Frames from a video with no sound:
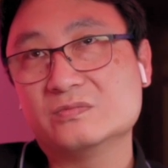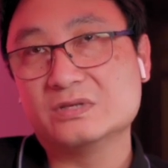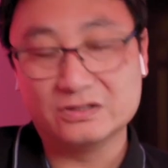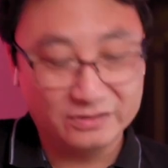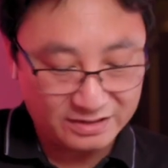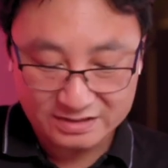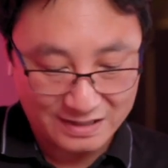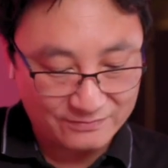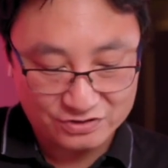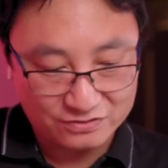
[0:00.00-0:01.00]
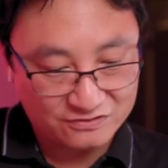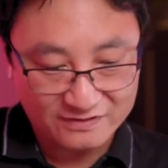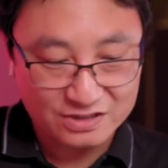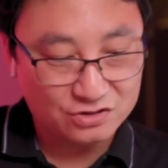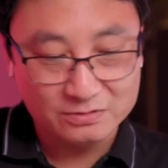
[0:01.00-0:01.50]
a lot of these cameras do a
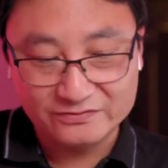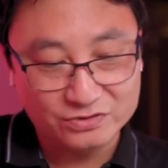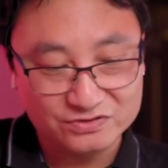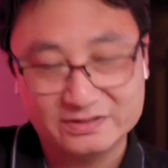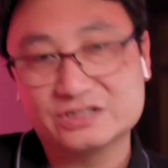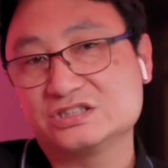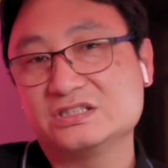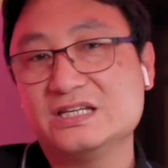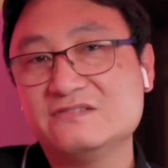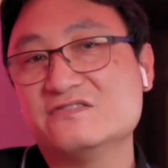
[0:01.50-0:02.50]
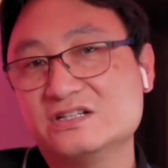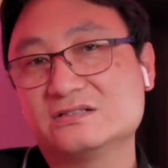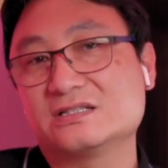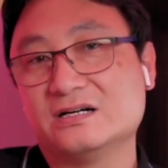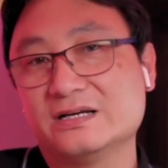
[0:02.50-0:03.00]
great job of noise reduction in real
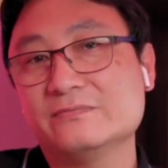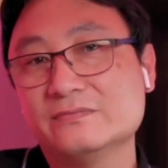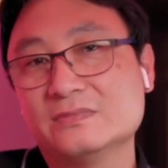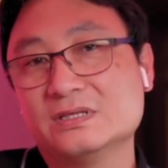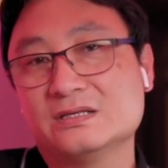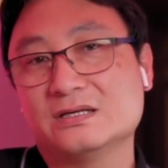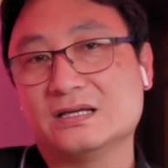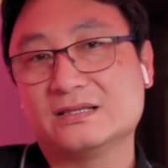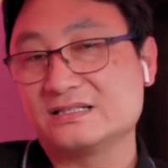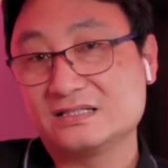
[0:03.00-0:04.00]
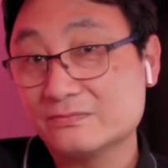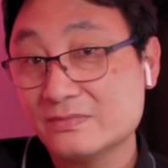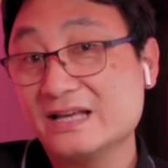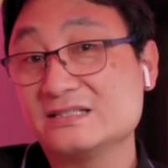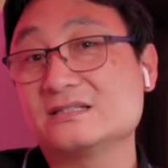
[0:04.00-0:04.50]
time, and that's an
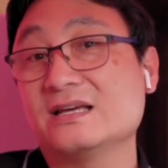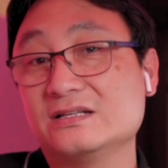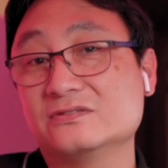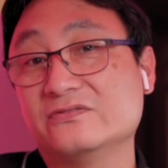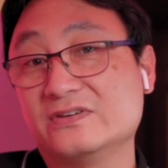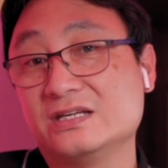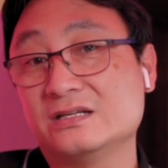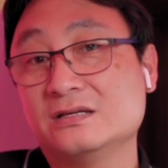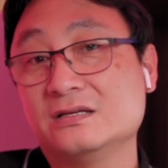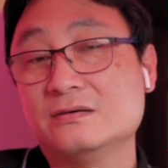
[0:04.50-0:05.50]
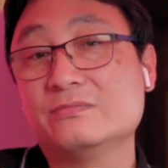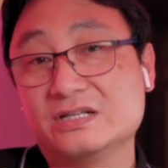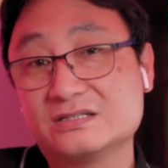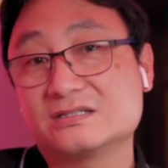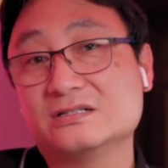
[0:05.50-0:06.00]
amazing technical feat, but
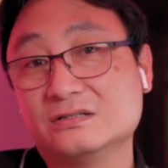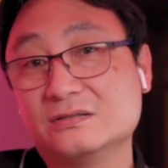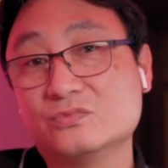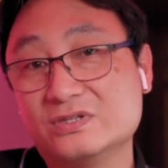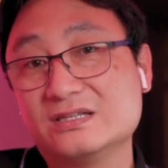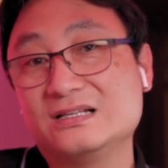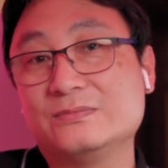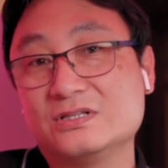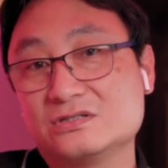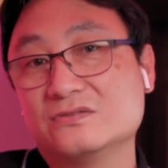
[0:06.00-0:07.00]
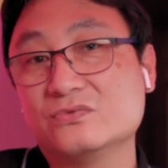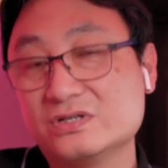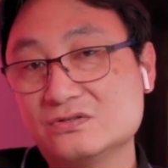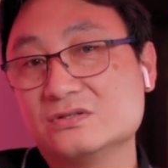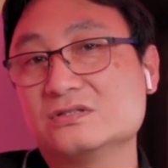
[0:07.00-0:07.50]
it's still within the limits of
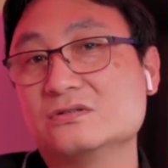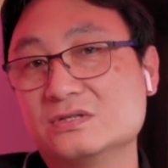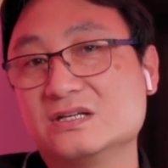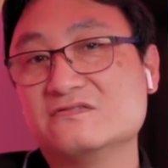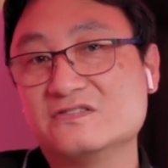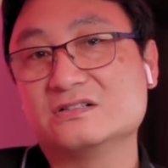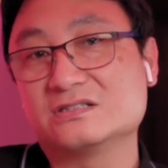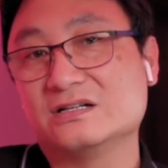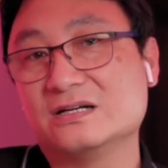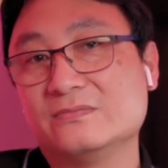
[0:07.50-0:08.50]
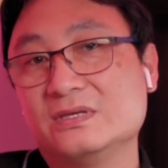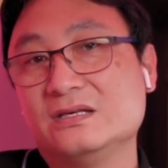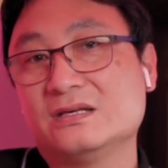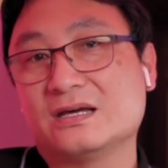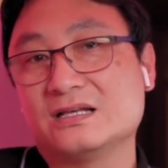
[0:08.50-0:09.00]
what you can do in real time.
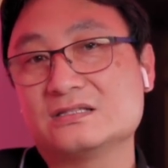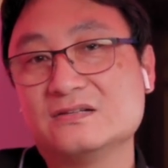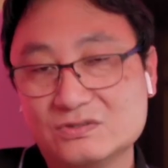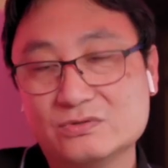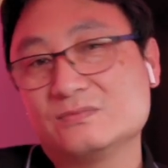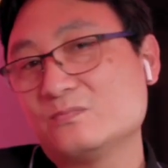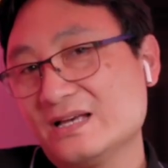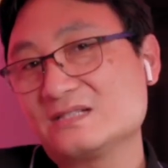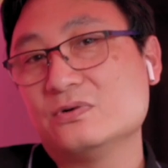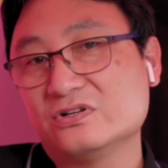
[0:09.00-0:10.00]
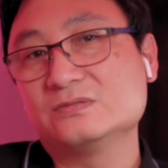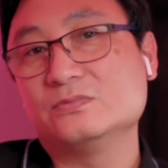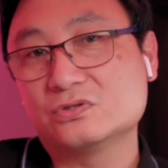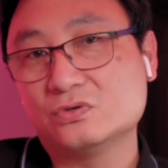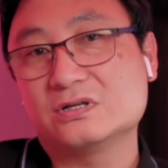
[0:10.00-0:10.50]
And so if you want the best
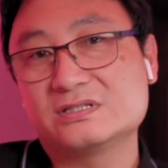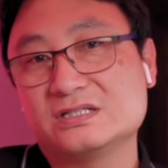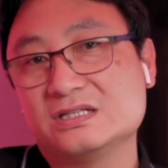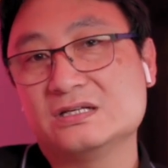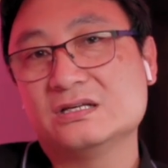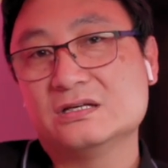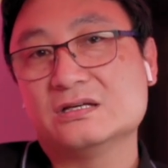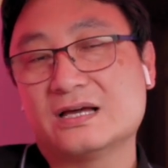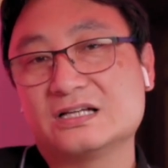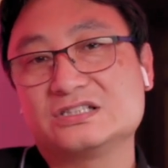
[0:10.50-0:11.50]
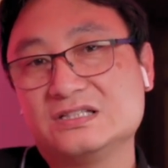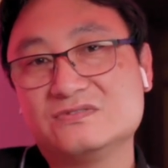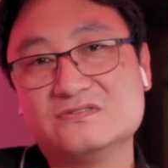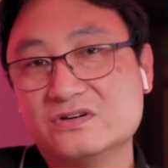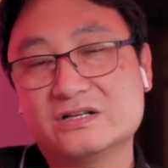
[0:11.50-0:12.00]
possible quality, actually, if
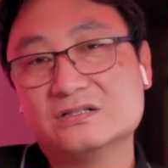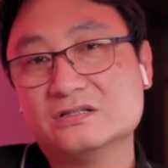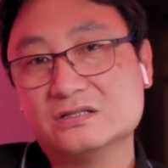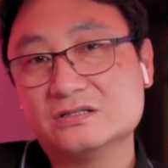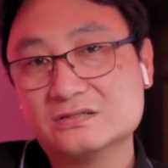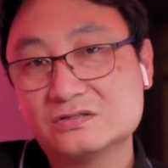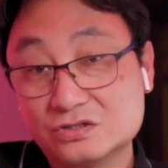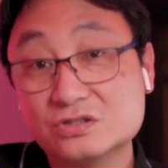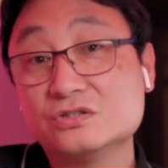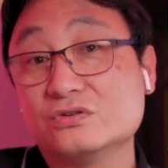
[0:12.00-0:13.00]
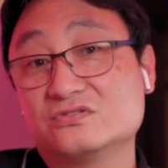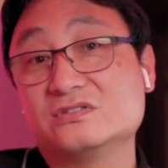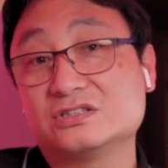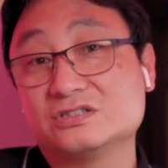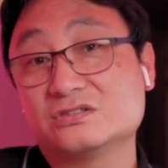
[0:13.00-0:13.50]
you run good noise
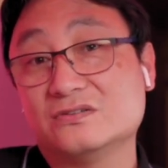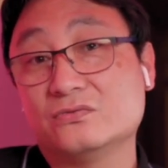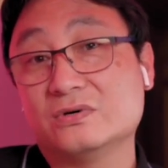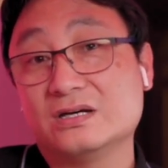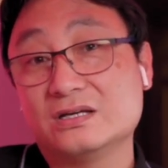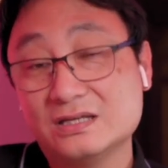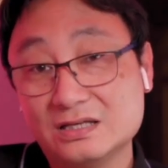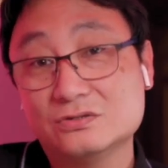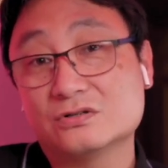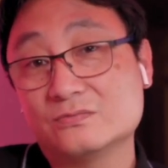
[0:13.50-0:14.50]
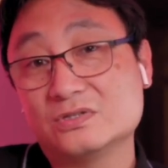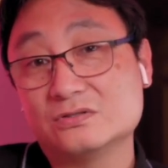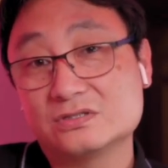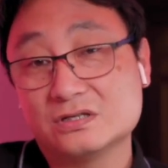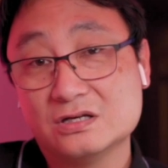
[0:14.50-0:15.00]
reduction software in your
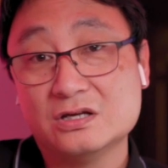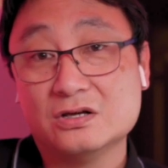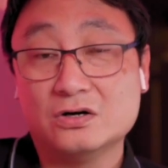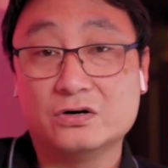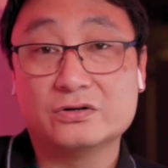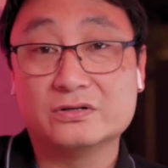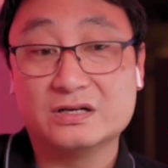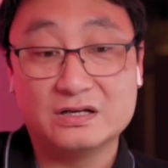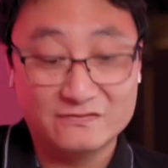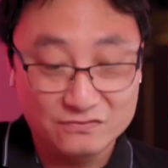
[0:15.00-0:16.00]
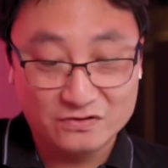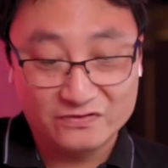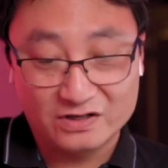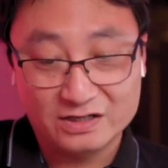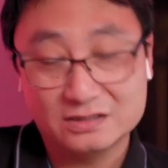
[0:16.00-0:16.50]
computer on a RAW
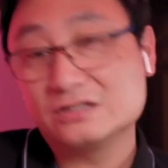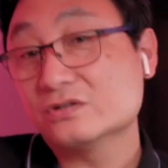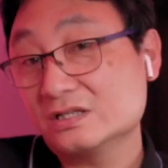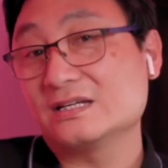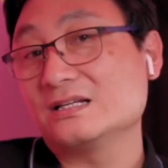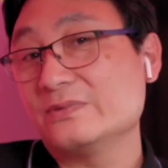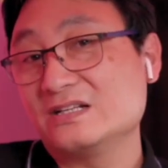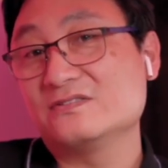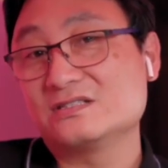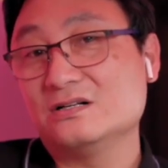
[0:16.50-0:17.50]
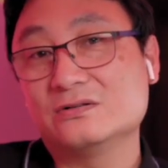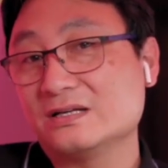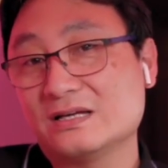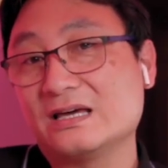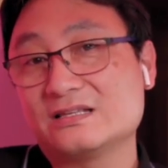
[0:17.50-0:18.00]
file, you're going to get a better result
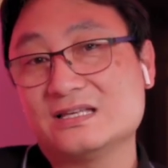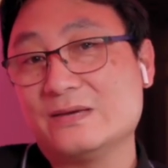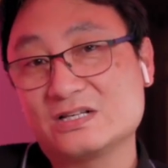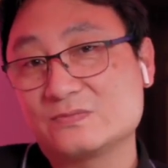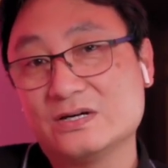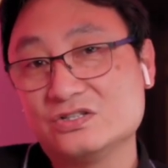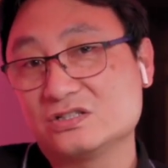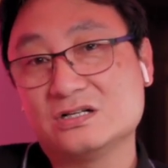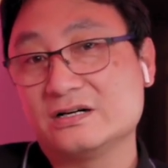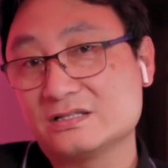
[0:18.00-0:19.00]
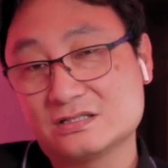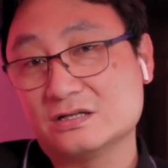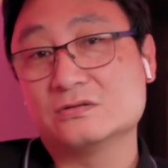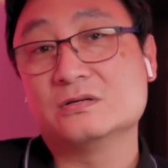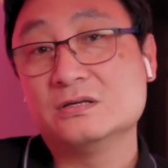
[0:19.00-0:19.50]
at the same exposure,
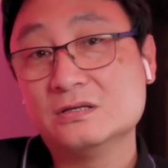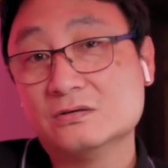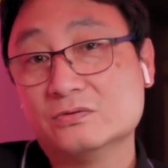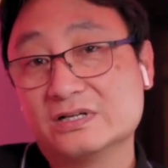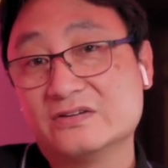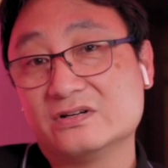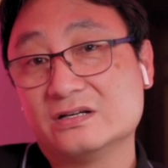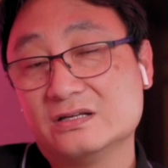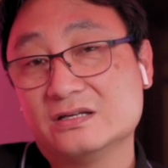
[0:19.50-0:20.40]
ISO, whatever.